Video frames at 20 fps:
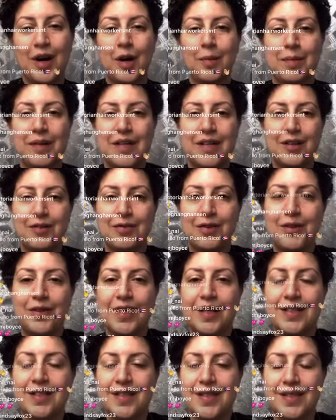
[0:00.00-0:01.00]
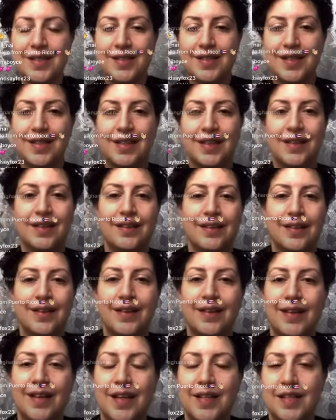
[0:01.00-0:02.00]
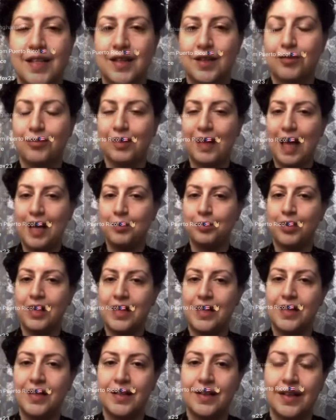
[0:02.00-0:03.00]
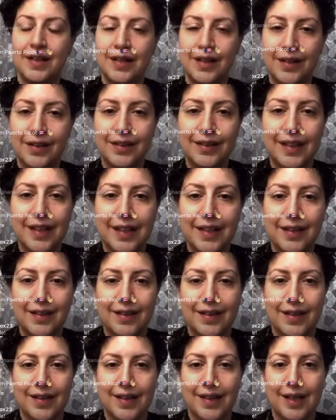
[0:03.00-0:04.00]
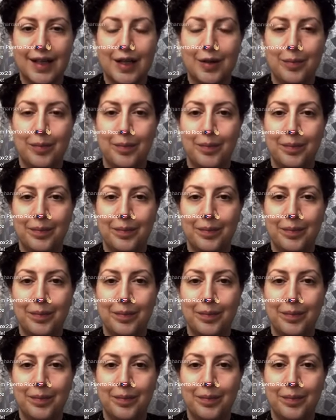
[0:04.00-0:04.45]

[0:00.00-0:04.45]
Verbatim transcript: and if you can see, is it the flat braided in there? In the um...